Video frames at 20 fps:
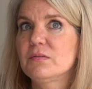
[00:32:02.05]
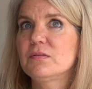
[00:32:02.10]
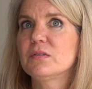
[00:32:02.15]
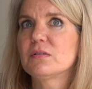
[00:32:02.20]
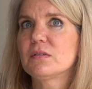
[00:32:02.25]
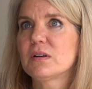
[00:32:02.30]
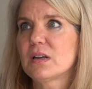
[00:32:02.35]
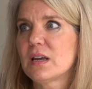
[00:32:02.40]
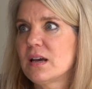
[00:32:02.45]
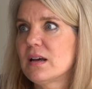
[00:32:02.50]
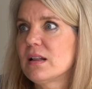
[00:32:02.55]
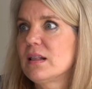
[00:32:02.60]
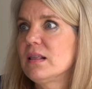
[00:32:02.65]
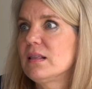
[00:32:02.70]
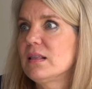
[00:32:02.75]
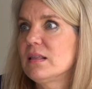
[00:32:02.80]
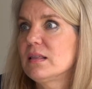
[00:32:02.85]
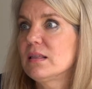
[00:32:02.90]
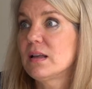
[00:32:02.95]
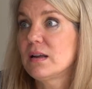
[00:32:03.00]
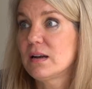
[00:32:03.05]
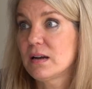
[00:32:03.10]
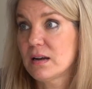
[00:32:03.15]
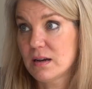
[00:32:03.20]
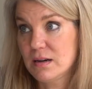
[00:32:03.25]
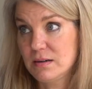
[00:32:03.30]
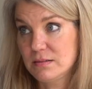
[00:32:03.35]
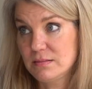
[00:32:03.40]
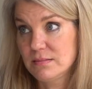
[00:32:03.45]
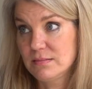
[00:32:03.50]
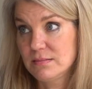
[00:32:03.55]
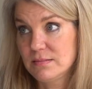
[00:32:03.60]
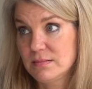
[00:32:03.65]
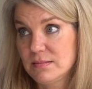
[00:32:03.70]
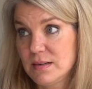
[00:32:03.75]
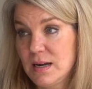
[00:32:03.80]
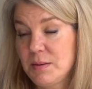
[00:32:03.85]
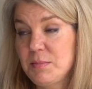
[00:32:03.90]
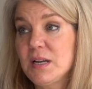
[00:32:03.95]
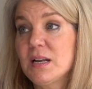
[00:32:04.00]
of learning how to let it go.
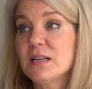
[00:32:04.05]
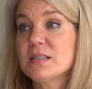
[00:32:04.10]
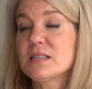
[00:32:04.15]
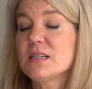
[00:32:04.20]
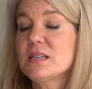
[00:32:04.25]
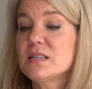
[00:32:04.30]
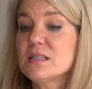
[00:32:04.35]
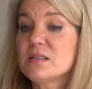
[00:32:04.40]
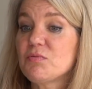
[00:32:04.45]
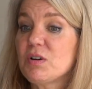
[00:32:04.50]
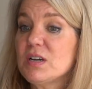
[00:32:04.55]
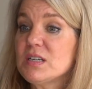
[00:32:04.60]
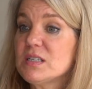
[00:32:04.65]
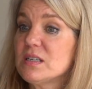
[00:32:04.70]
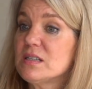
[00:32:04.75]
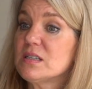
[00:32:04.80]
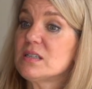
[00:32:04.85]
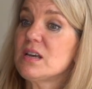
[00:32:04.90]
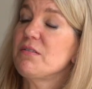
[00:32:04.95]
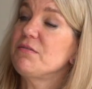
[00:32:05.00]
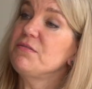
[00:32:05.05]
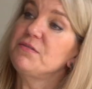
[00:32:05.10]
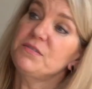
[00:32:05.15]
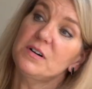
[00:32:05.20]
I mean, as these races have